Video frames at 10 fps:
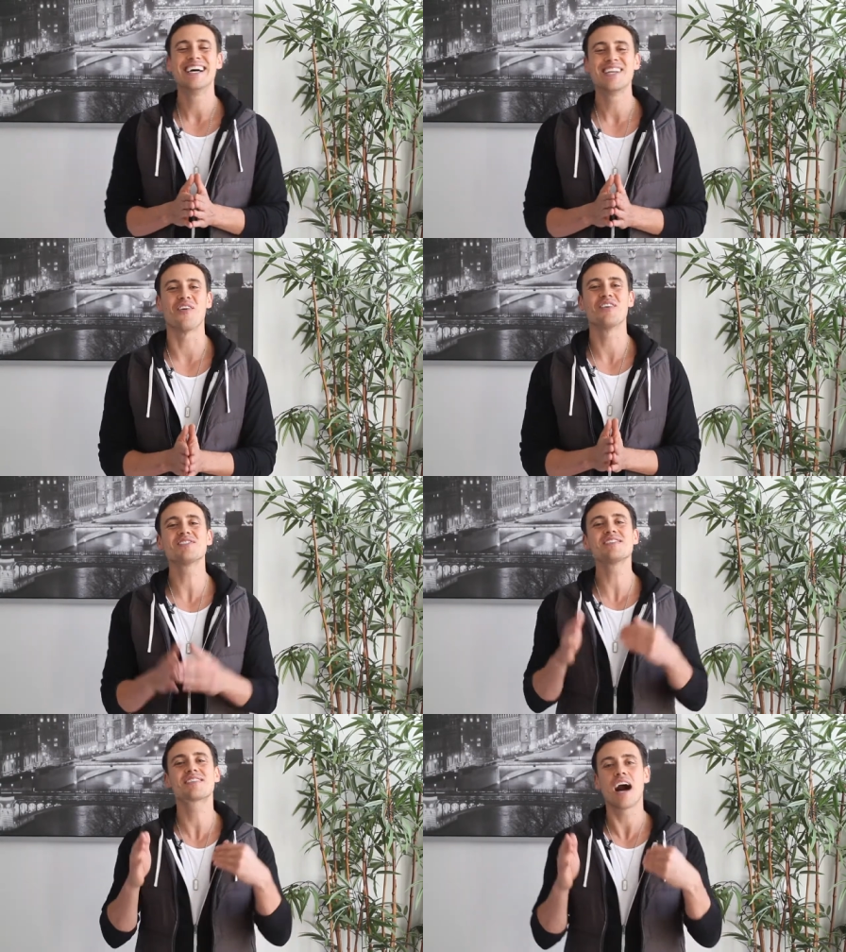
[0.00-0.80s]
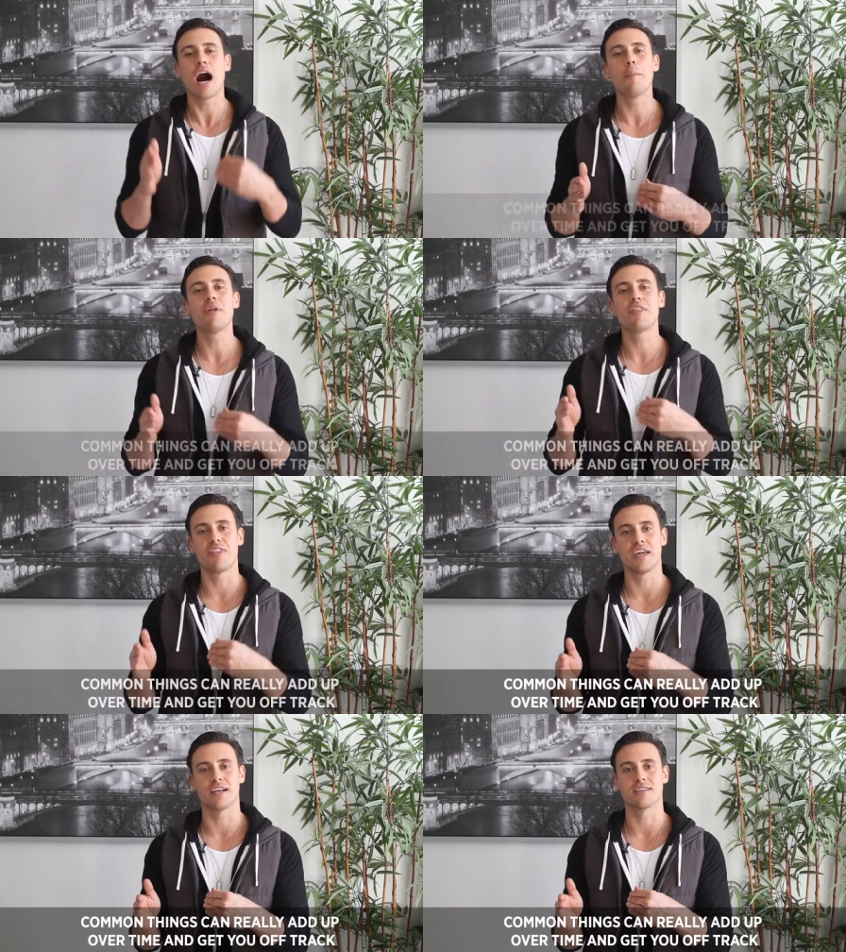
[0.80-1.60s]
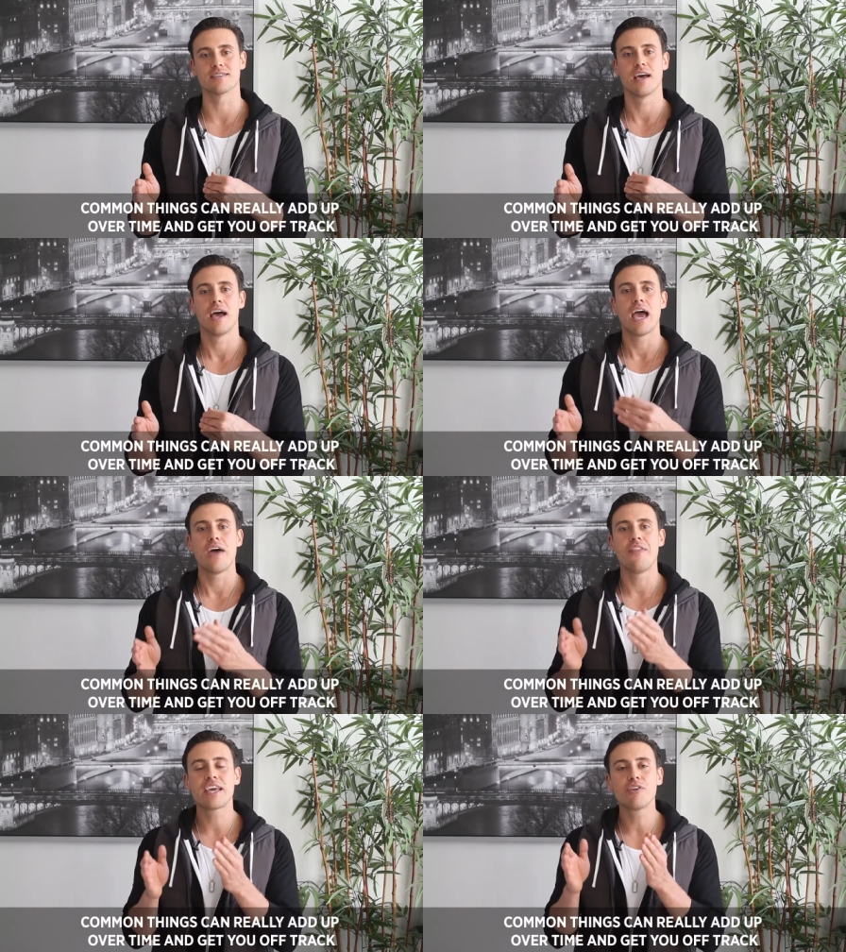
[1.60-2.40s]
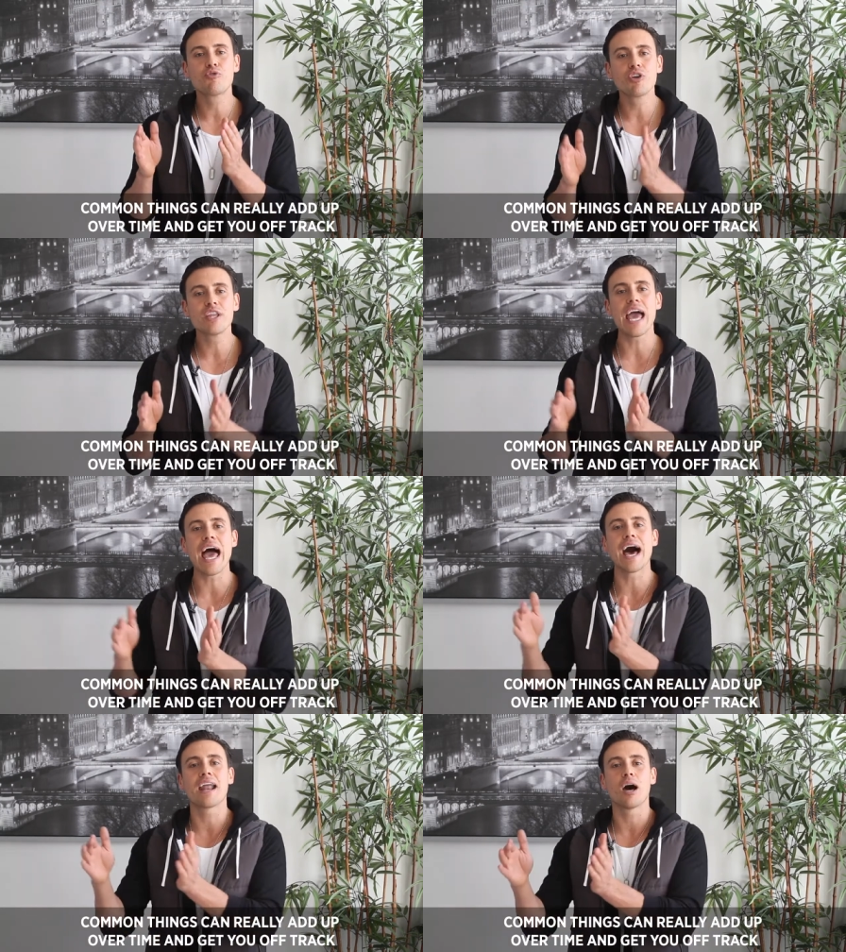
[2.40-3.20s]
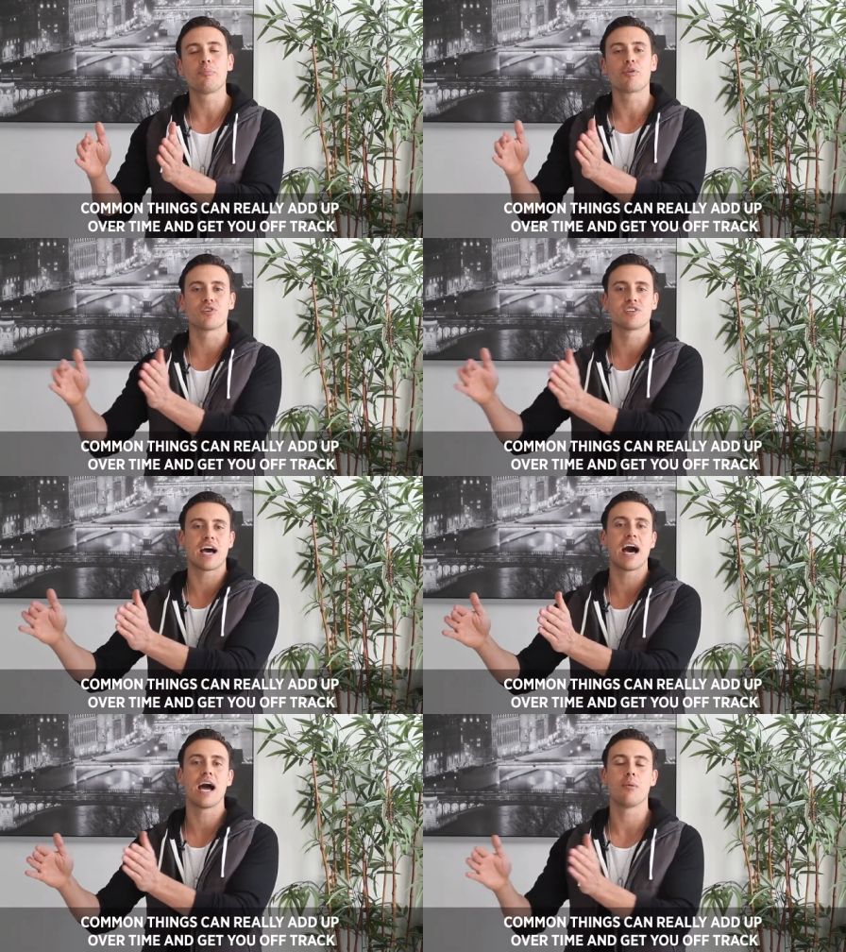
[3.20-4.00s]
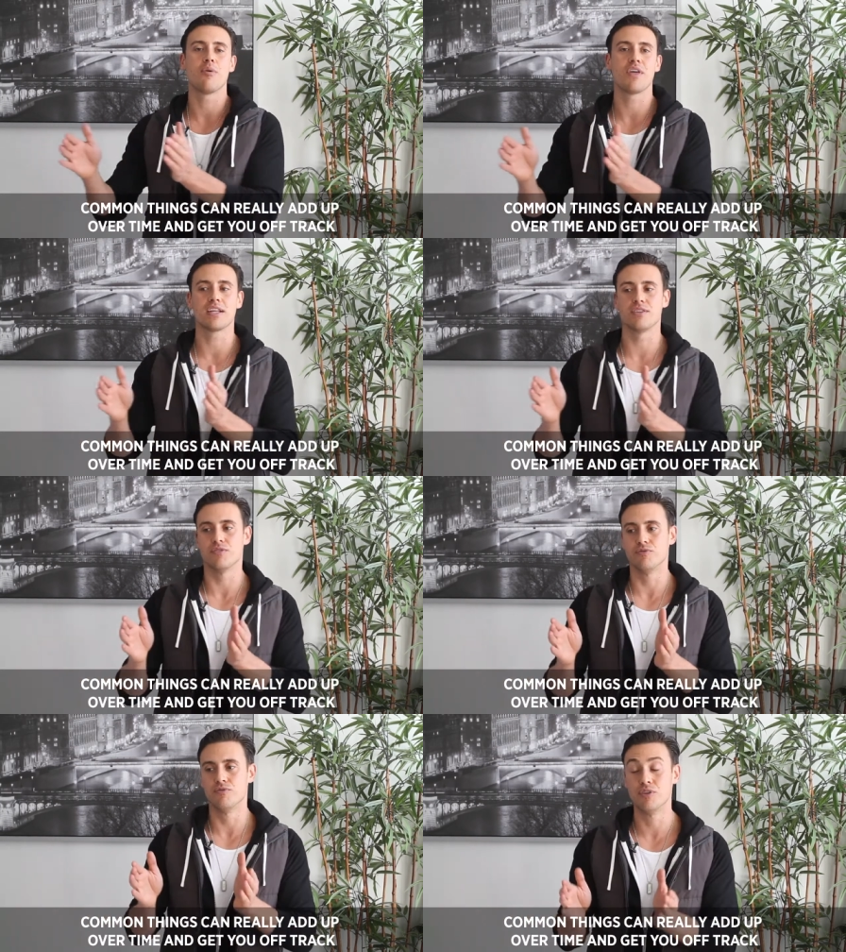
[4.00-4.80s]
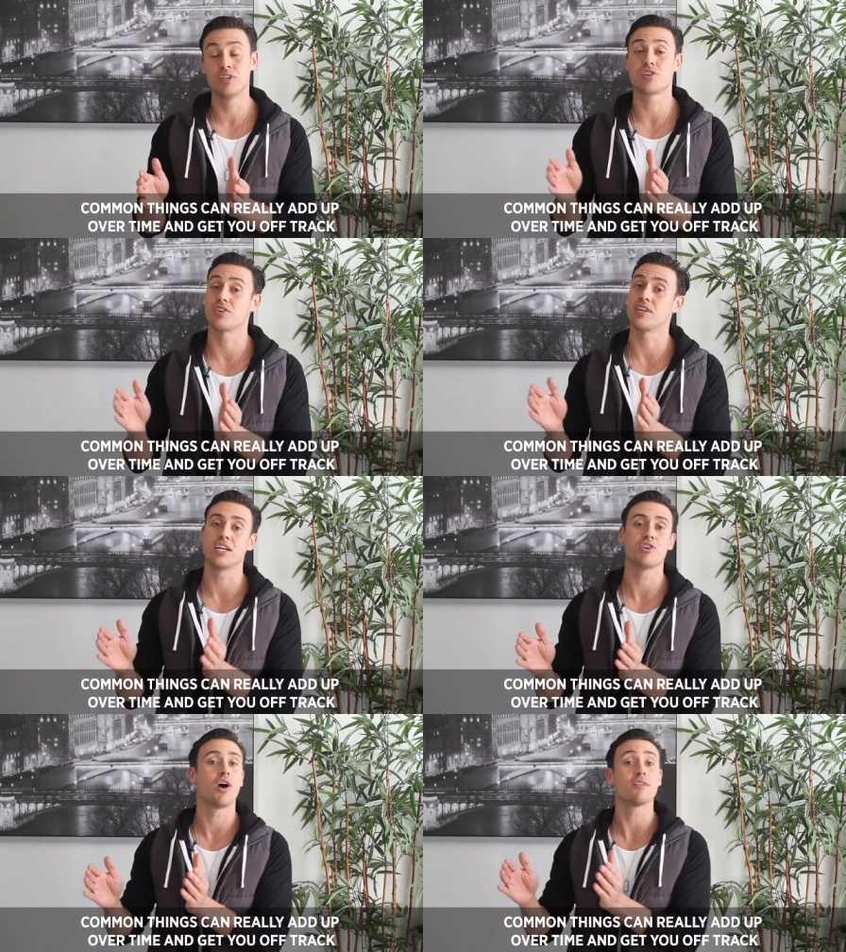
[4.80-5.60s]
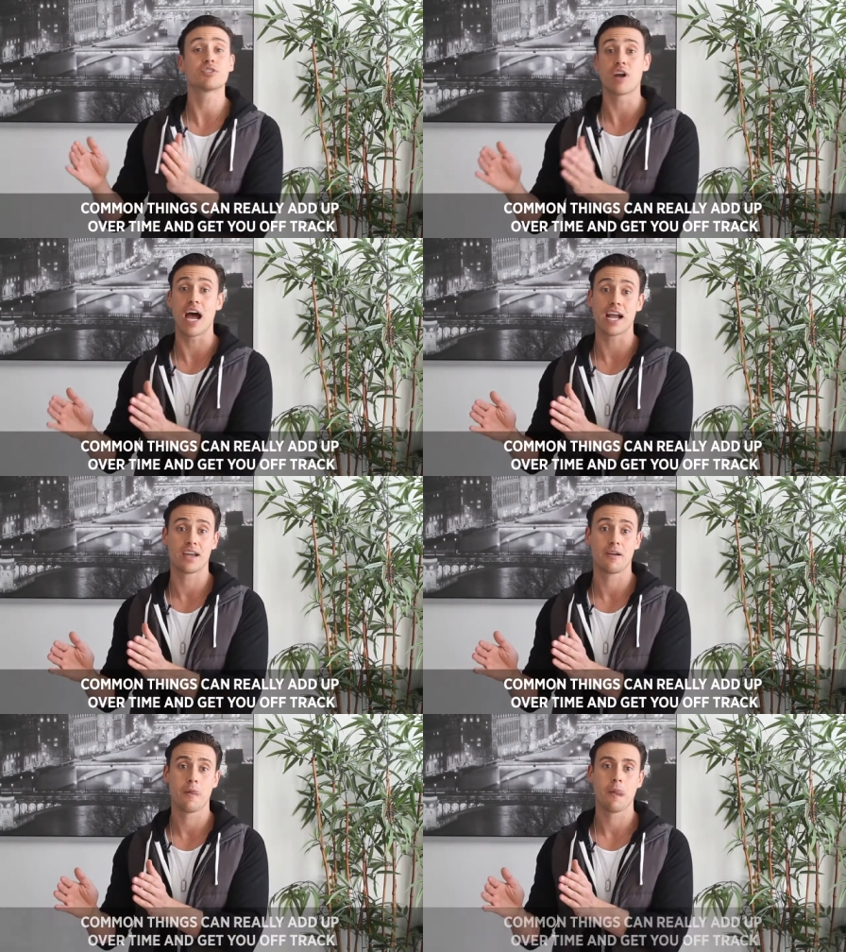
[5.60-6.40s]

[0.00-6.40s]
Now, these are these common things, and they can really add up over time, and they can really start to get you off track.